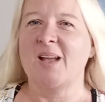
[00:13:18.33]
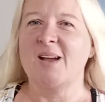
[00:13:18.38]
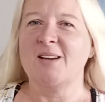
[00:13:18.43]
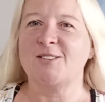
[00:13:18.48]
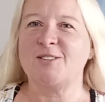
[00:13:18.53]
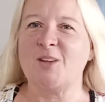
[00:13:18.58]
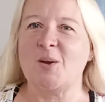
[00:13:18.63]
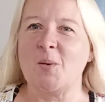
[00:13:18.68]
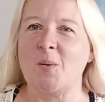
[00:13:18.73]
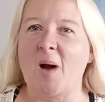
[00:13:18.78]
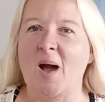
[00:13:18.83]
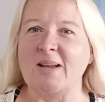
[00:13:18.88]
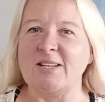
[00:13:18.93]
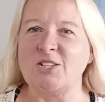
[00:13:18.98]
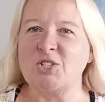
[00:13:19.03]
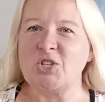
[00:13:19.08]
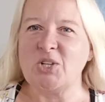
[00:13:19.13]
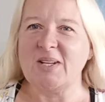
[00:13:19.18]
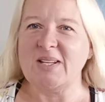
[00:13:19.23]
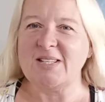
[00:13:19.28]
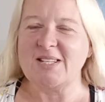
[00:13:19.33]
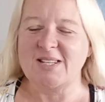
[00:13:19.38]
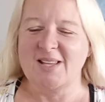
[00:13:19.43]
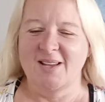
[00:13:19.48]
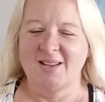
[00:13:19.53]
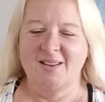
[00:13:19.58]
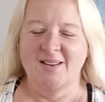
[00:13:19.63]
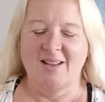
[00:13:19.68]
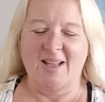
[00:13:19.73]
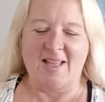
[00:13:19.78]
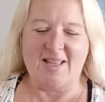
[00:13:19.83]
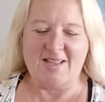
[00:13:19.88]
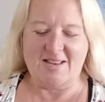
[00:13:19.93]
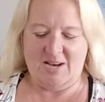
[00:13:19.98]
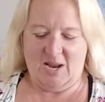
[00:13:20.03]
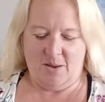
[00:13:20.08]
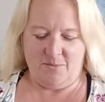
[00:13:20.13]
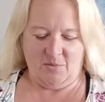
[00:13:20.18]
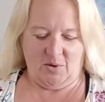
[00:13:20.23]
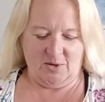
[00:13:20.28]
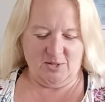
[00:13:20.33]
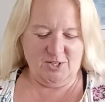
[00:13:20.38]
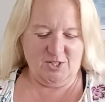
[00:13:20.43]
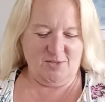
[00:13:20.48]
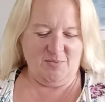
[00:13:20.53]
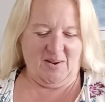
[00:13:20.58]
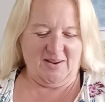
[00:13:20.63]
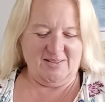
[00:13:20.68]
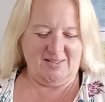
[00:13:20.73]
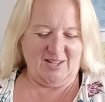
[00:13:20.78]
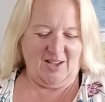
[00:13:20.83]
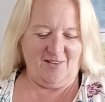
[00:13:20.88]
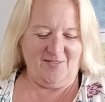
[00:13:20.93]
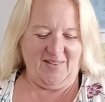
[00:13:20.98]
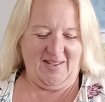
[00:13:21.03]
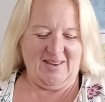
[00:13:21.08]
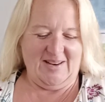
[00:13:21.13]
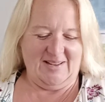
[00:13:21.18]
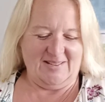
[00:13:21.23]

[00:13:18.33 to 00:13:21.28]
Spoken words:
So I took it and I marched myself in.